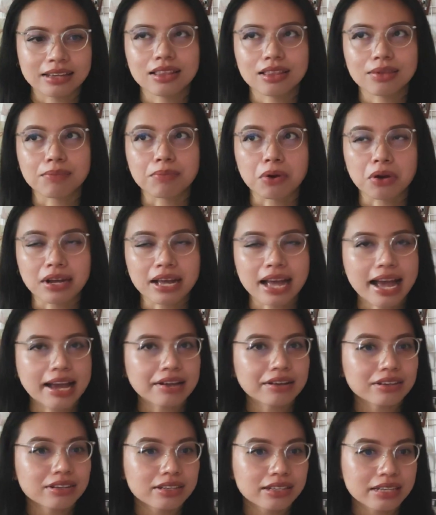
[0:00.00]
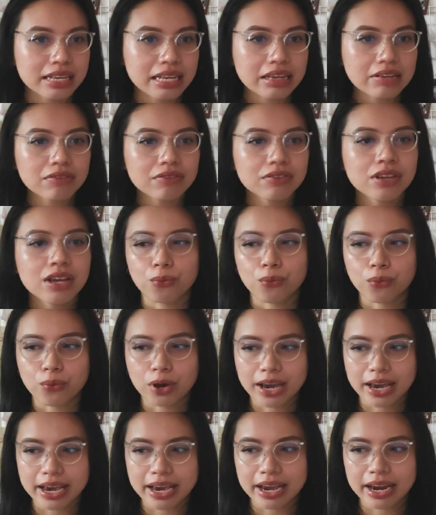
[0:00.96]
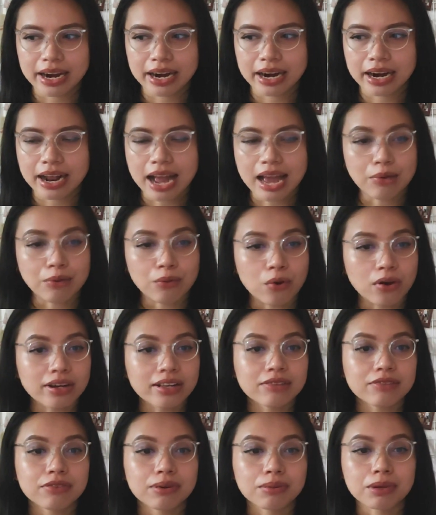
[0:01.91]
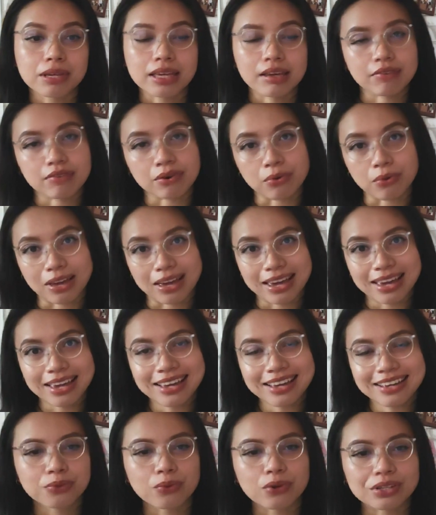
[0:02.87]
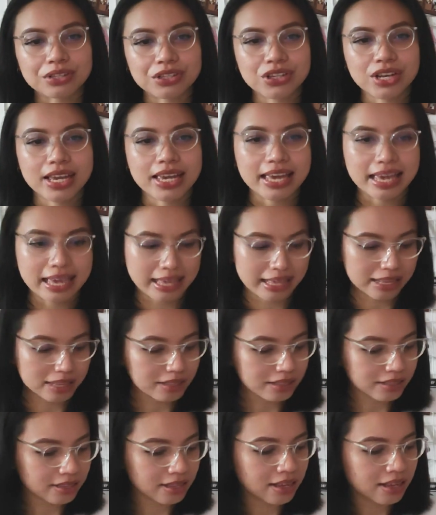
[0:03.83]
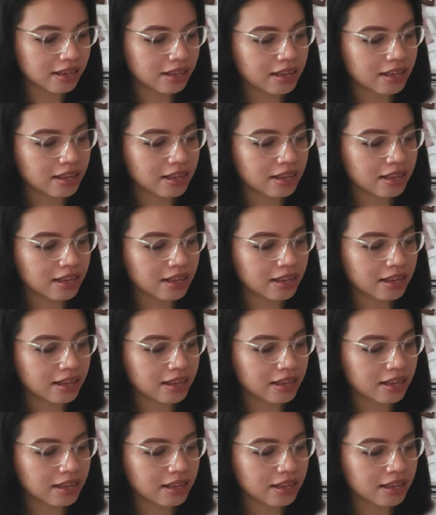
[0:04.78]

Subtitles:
the book I received where I won it from a giveaway, which is